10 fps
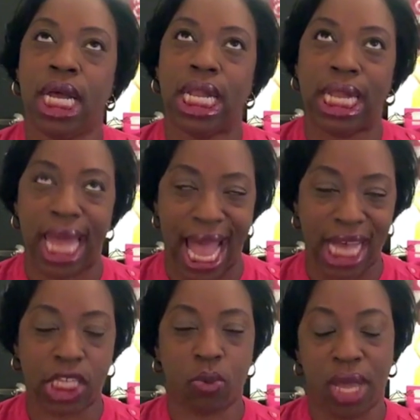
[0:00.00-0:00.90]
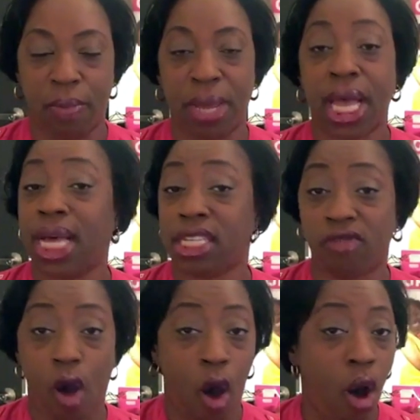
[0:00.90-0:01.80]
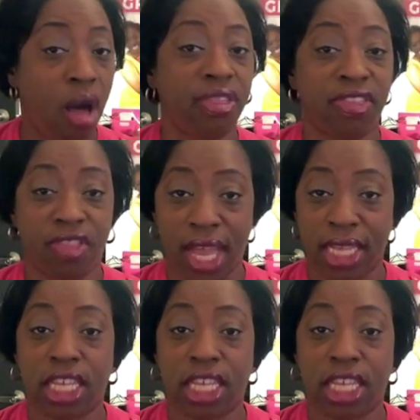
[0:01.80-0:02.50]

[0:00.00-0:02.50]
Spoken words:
last week because of all the things